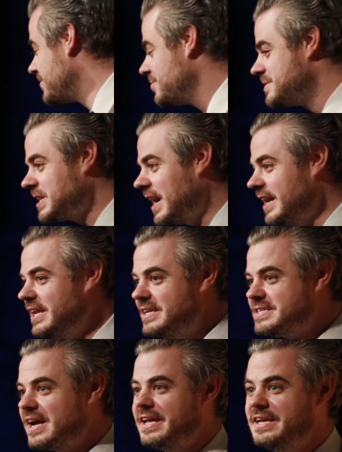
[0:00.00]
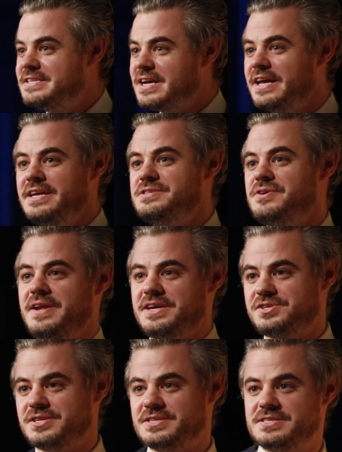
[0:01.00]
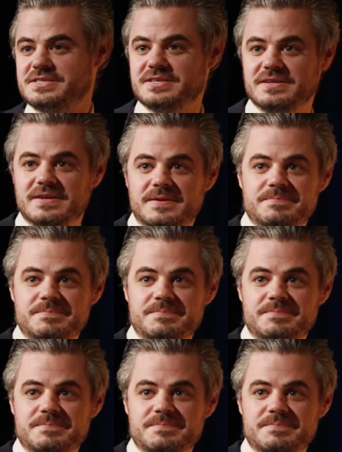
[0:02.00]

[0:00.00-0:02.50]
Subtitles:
through tiny, tiny, tiny donations.